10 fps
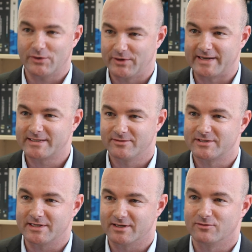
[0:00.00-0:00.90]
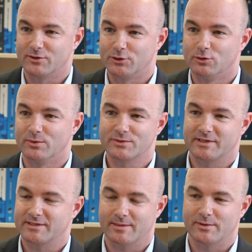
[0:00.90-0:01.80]
connectivity of renewables
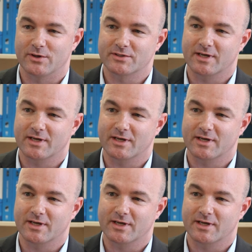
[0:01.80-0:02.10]
in some of those